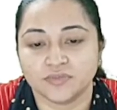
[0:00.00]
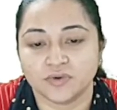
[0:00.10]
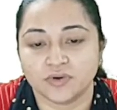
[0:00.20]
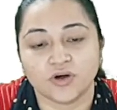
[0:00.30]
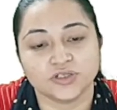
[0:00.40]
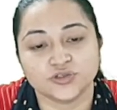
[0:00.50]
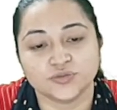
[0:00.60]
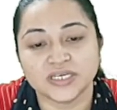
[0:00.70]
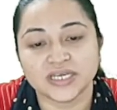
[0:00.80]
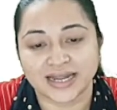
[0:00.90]
also
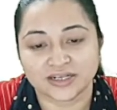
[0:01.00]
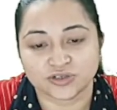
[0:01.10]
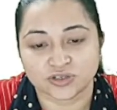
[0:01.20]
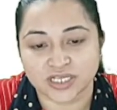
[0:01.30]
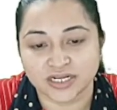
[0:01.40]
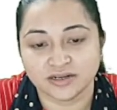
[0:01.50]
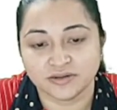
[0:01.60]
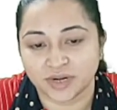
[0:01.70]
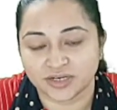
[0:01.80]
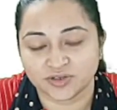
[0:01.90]
be n cross n
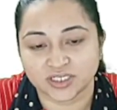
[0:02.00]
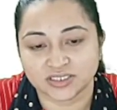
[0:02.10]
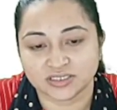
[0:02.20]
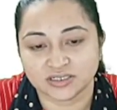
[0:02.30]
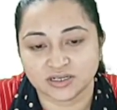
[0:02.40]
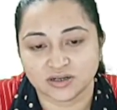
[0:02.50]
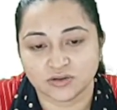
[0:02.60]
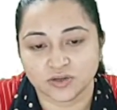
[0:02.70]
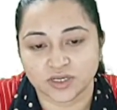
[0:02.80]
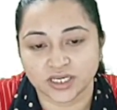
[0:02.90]
matrix. Okay,